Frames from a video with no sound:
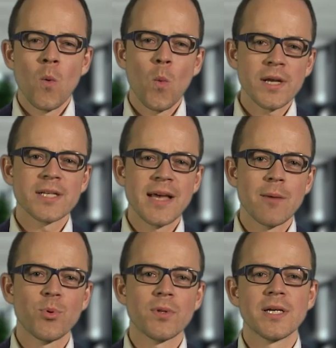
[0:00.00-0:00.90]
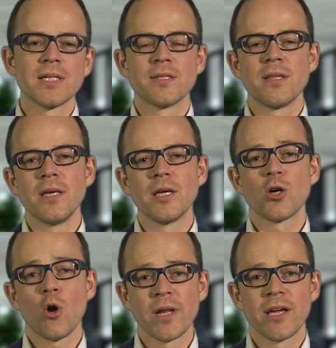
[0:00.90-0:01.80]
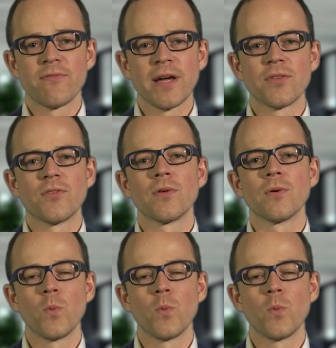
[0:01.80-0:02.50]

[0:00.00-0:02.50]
One example is the coding event